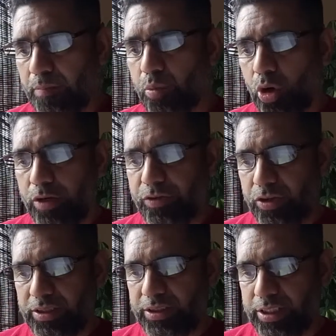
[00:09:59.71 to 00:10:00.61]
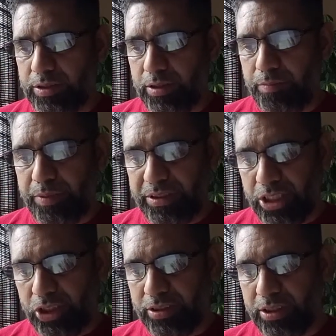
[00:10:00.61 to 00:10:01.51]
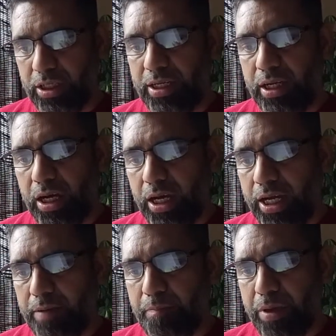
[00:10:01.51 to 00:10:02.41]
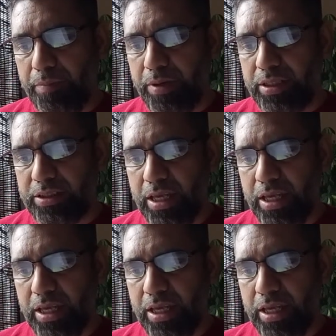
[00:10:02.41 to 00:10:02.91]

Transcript: Board of Trustees positions, 9 members